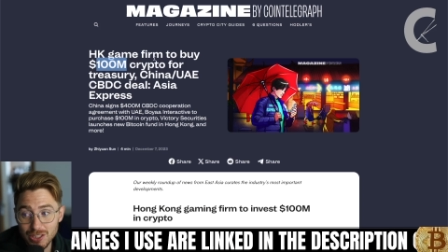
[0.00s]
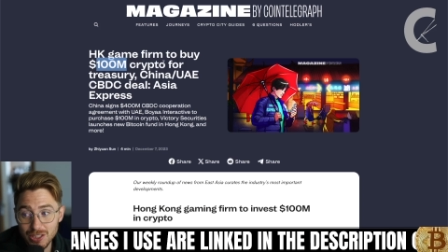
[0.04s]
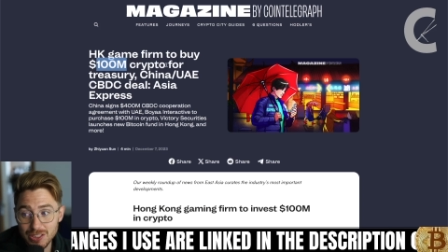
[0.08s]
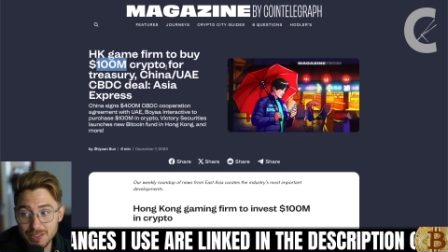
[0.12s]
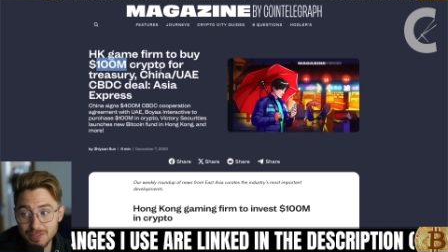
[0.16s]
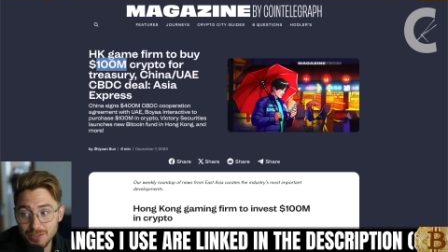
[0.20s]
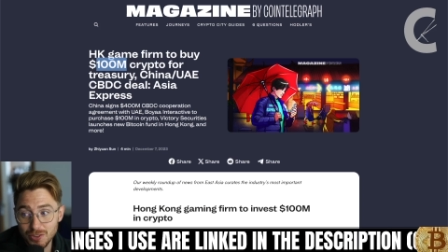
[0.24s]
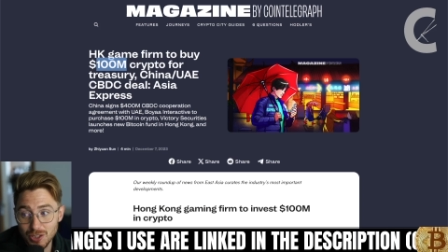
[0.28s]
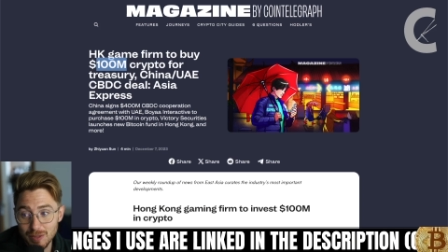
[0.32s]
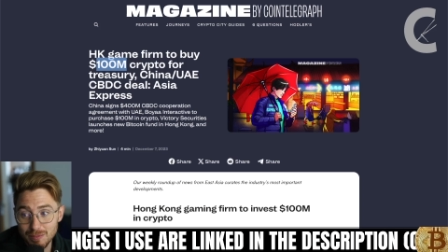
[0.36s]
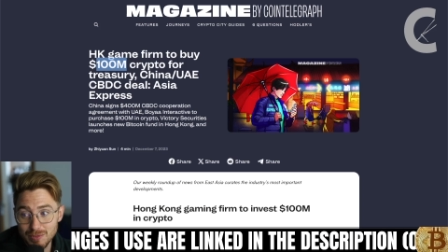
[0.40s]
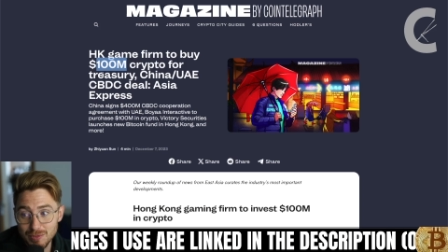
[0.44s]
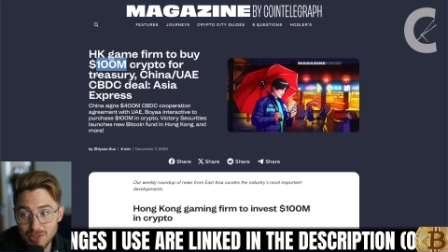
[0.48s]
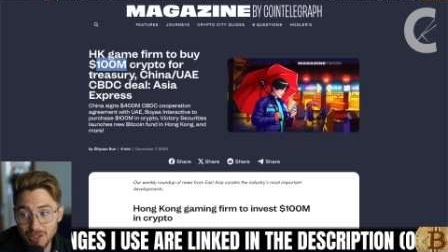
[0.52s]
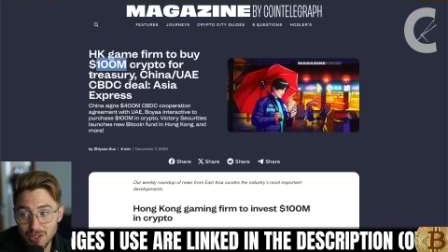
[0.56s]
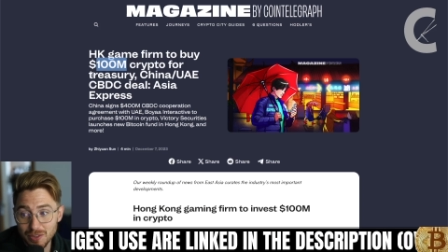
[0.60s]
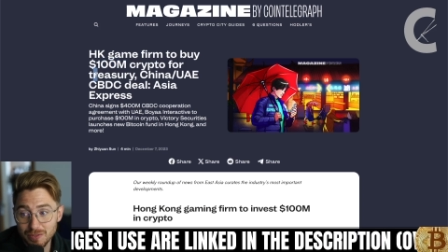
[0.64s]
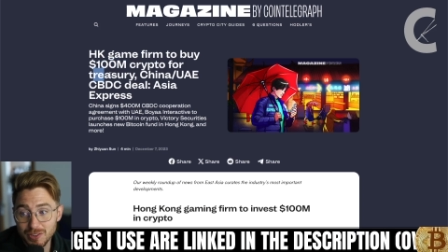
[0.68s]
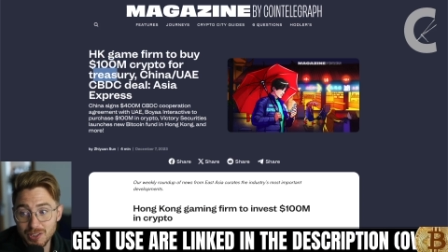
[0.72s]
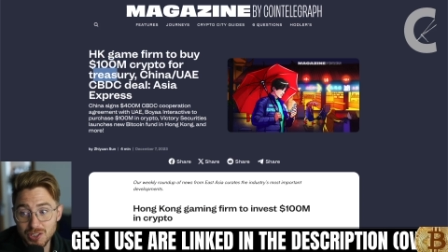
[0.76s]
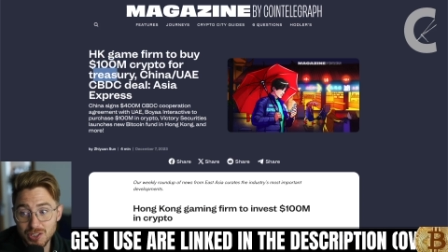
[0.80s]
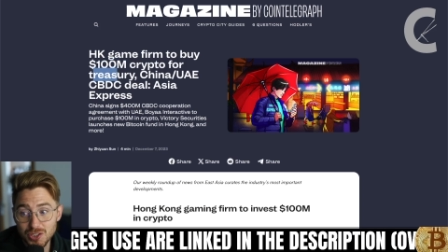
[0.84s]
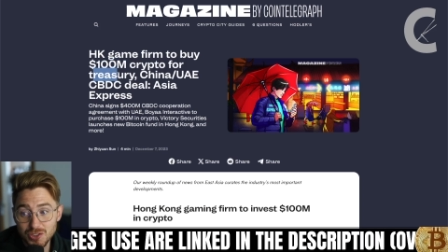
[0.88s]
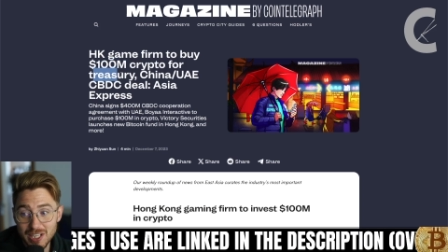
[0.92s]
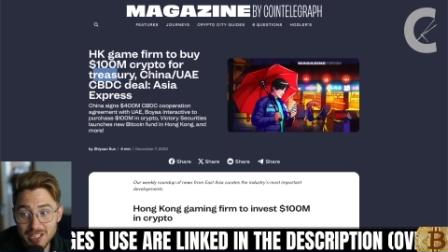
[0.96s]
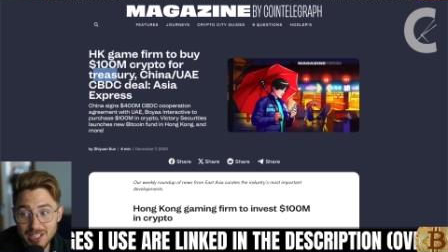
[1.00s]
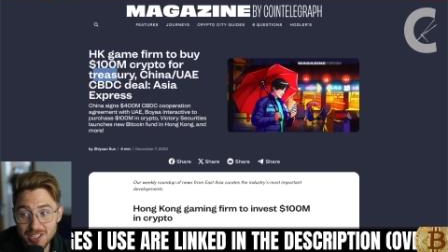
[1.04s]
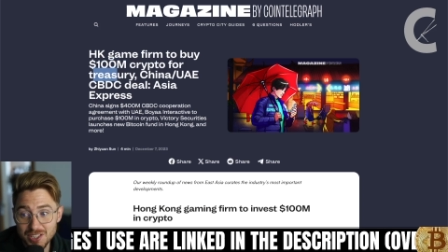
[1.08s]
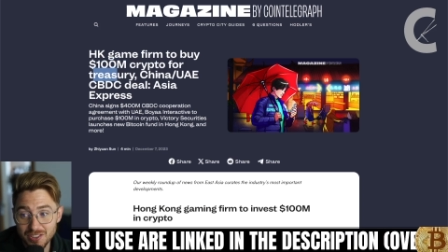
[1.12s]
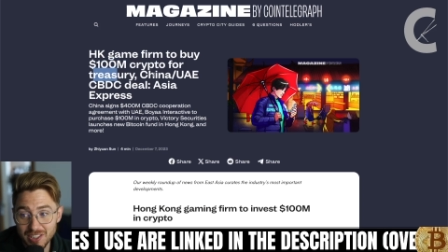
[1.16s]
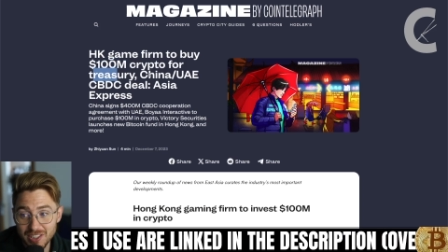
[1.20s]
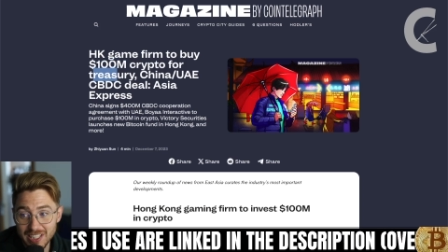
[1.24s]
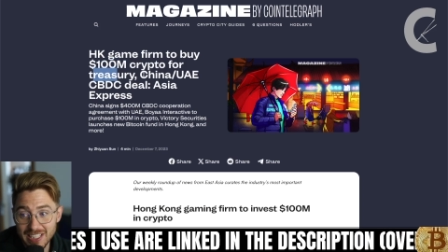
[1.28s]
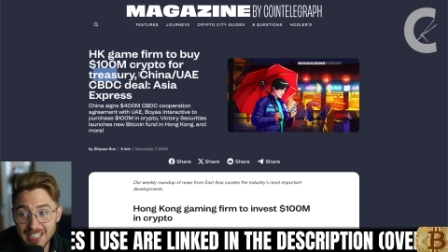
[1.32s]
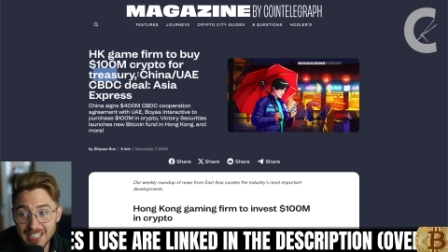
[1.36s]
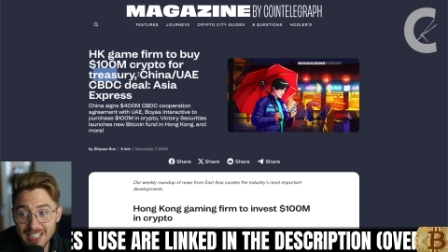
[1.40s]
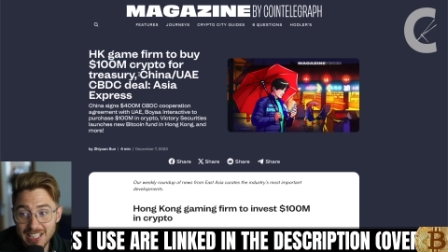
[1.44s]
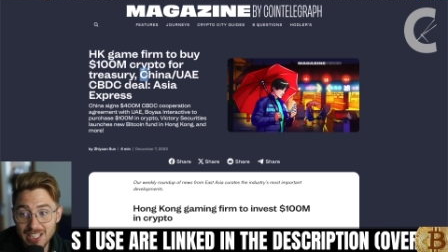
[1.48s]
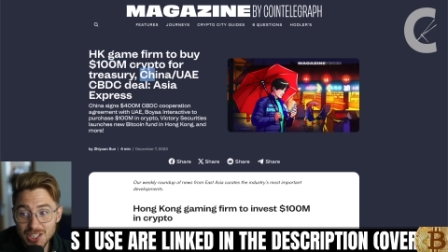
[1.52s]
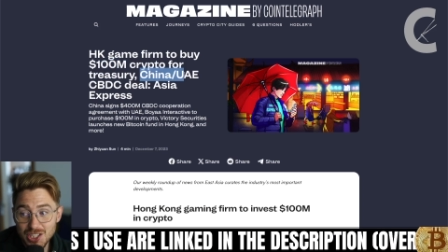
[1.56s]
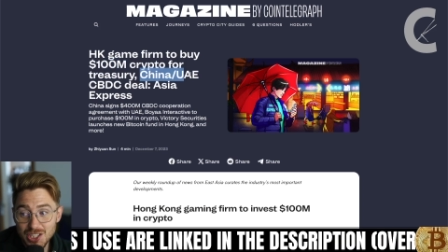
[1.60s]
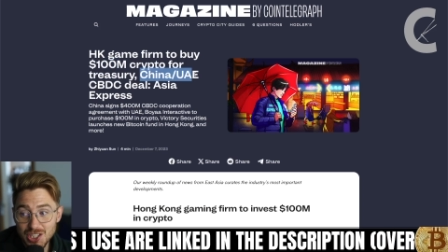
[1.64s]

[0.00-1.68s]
dollars of crypto for Treasury,